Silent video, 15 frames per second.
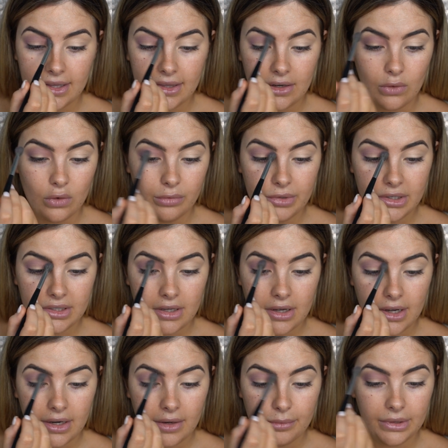and then almost
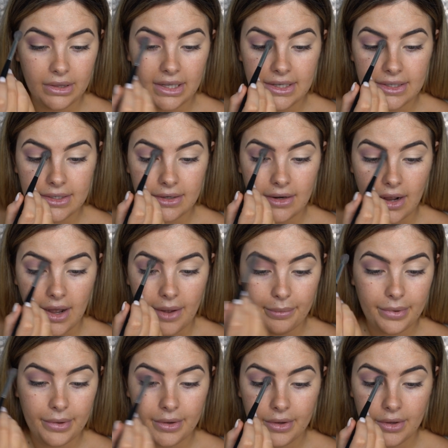kind of blend it up